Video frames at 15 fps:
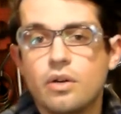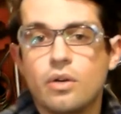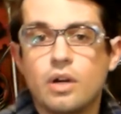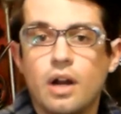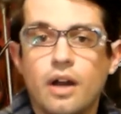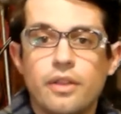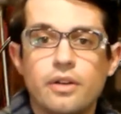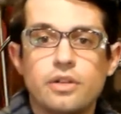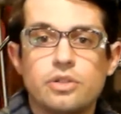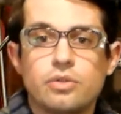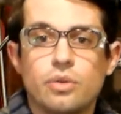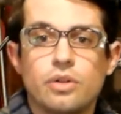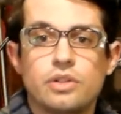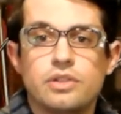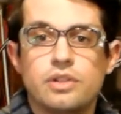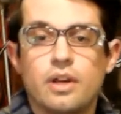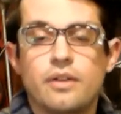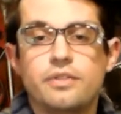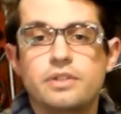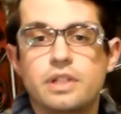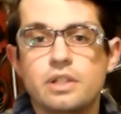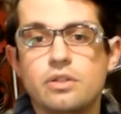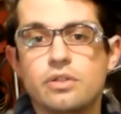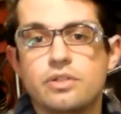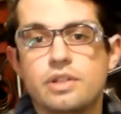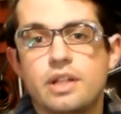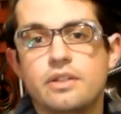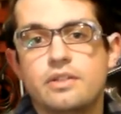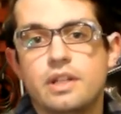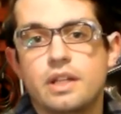or other sorts of signal
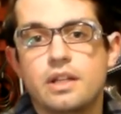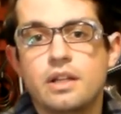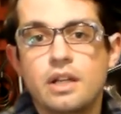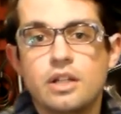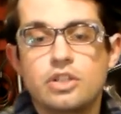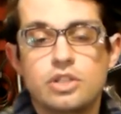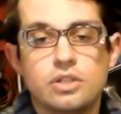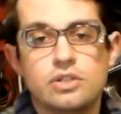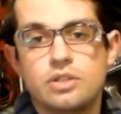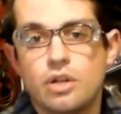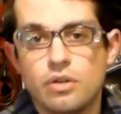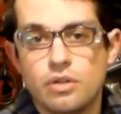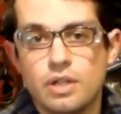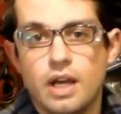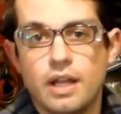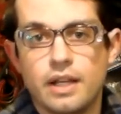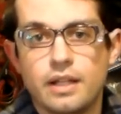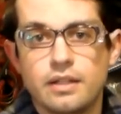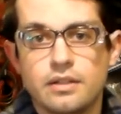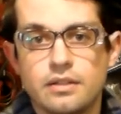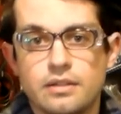sensing just don't cut it.